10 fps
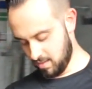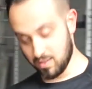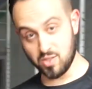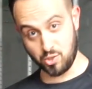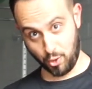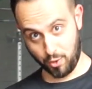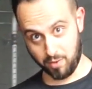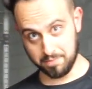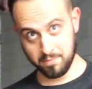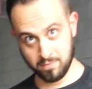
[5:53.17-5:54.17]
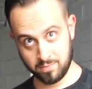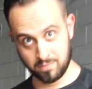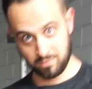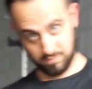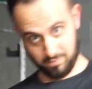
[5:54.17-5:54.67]
Sternum,
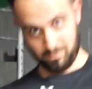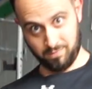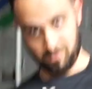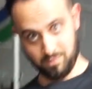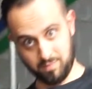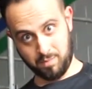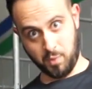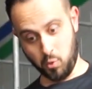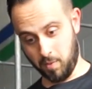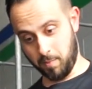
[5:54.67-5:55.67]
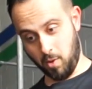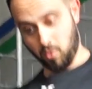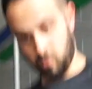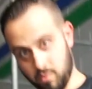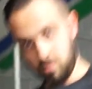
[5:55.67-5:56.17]
pubic
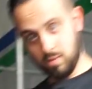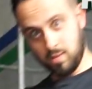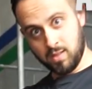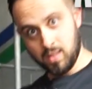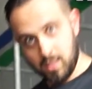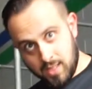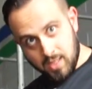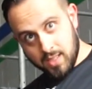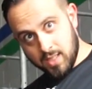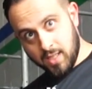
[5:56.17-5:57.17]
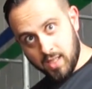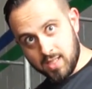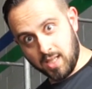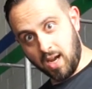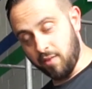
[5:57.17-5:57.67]
bone,
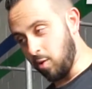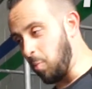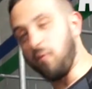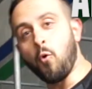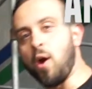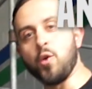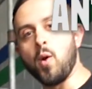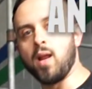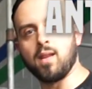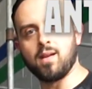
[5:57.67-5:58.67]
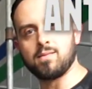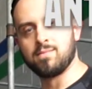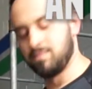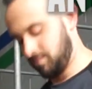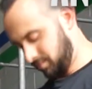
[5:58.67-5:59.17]
together before I do anything.
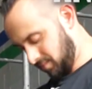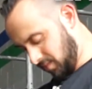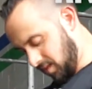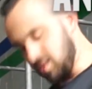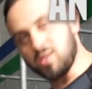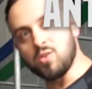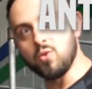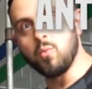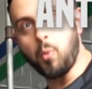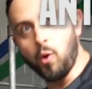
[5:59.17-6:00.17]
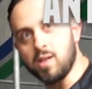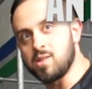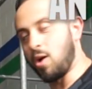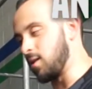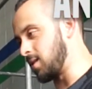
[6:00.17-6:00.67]
These 2
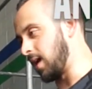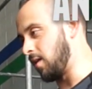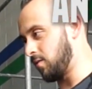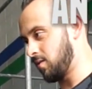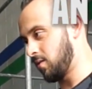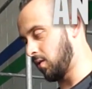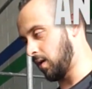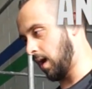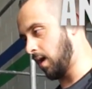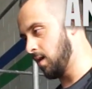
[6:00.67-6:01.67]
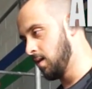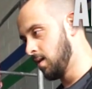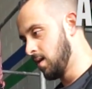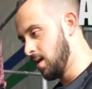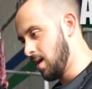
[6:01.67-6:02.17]
points are together, okay?
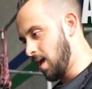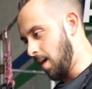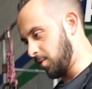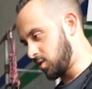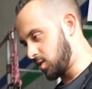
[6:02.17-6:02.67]
I'm gonna